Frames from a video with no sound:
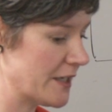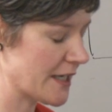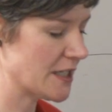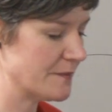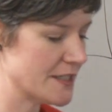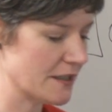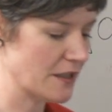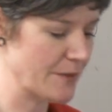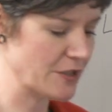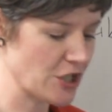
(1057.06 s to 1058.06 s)
when it comes to
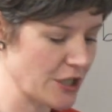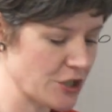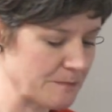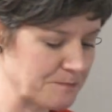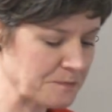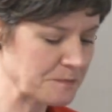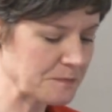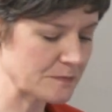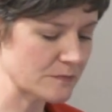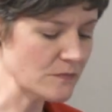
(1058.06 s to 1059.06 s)
climate change.
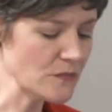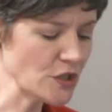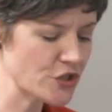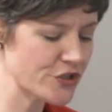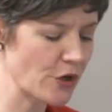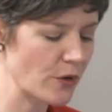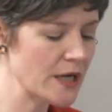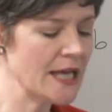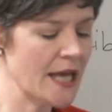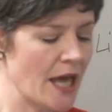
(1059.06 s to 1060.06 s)
So
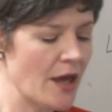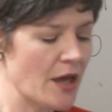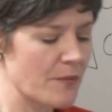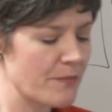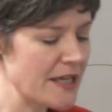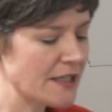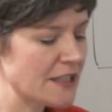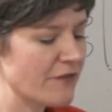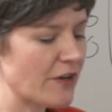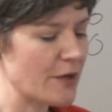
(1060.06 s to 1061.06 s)
being
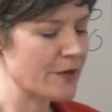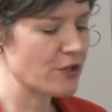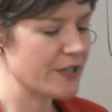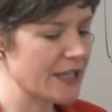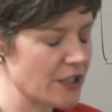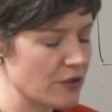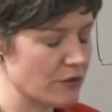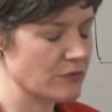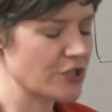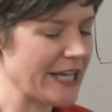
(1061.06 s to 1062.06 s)
the environment critic, you
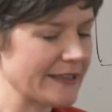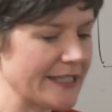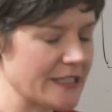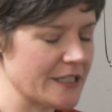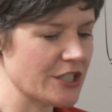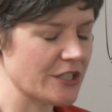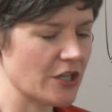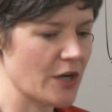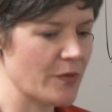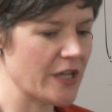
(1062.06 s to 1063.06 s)
know, Jack Layton, to
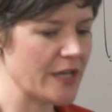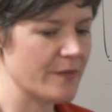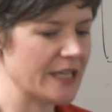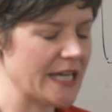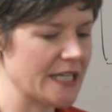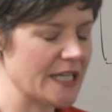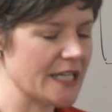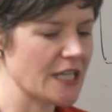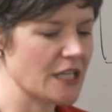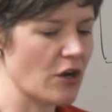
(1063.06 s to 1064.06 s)
talk about him again,
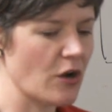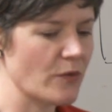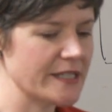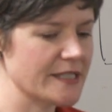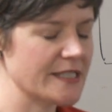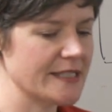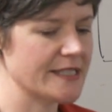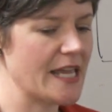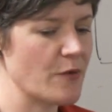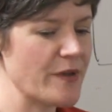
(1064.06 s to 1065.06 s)
he always did
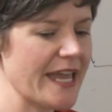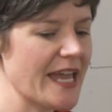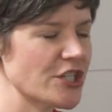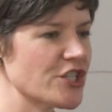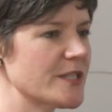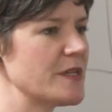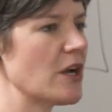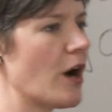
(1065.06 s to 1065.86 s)
say we can't just be